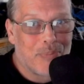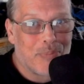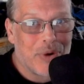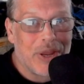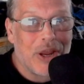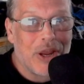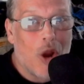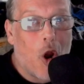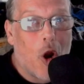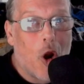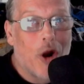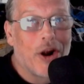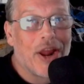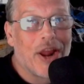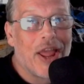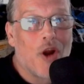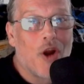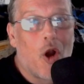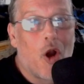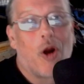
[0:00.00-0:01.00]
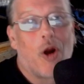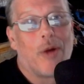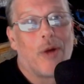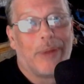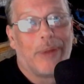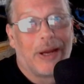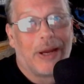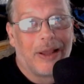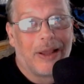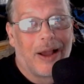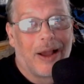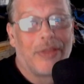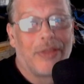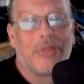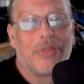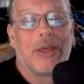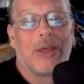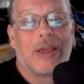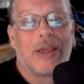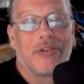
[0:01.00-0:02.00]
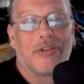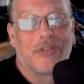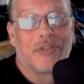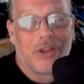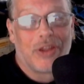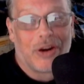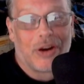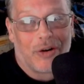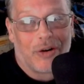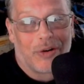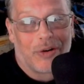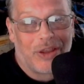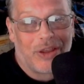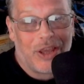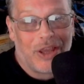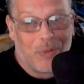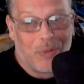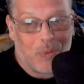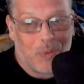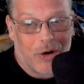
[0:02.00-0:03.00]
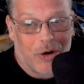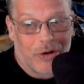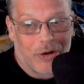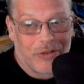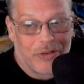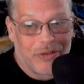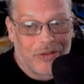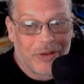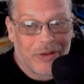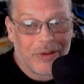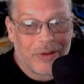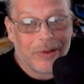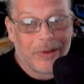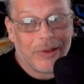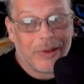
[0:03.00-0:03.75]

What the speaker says: bring heart and harmony, I think, is their key words.